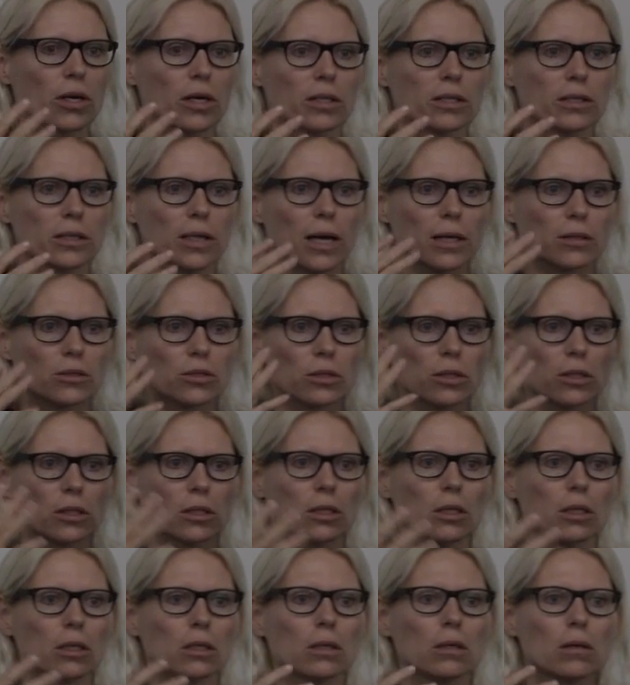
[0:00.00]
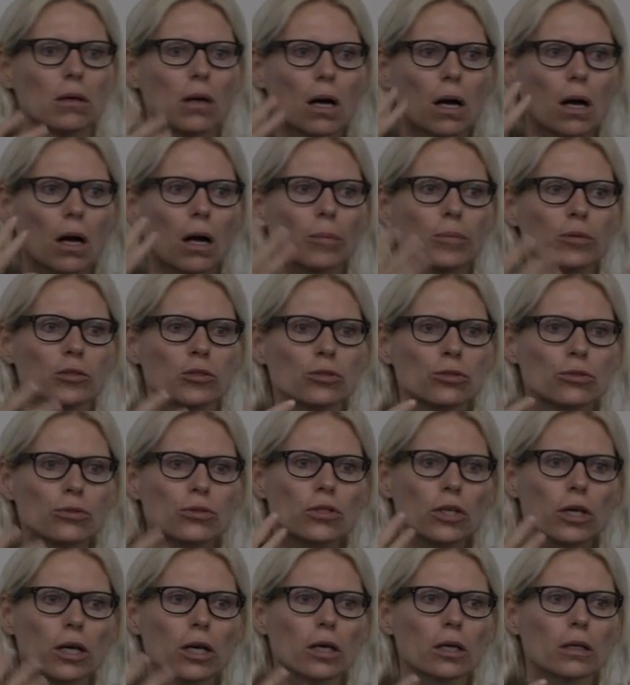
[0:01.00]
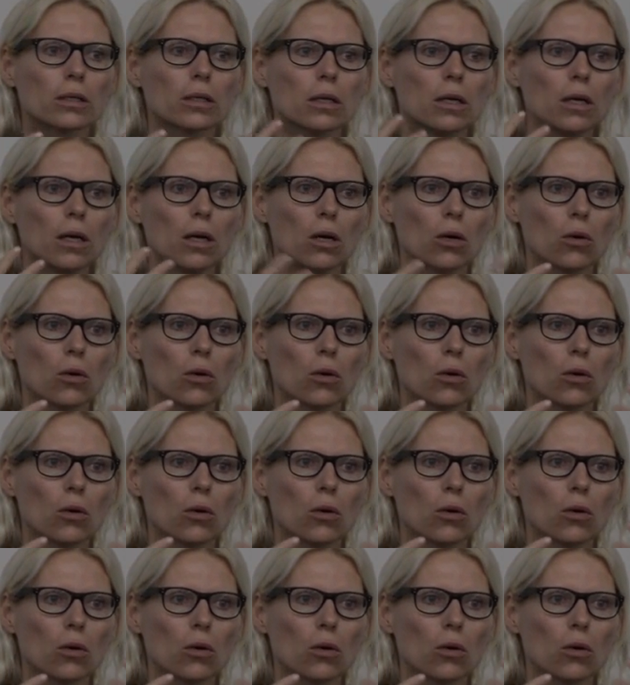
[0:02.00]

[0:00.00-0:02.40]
is actually producing,